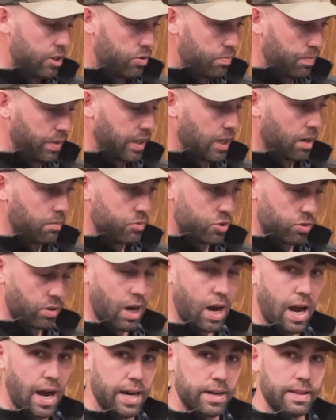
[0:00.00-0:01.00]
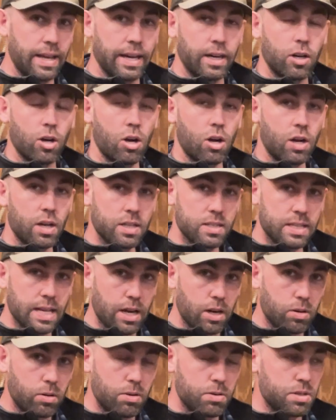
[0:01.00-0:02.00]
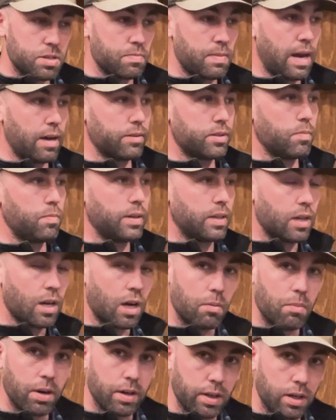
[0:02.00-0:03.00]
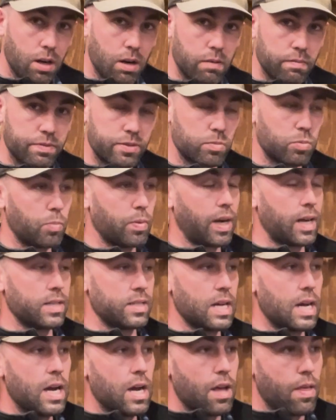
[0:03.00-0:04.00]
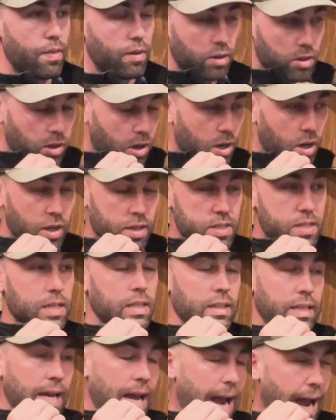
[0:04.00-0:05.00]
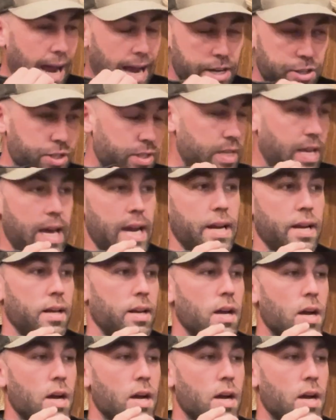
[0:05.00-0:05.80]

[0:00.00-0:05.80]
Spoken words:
become dry, that caused that horse's mouth to become uncomfortable because they're constantly agitated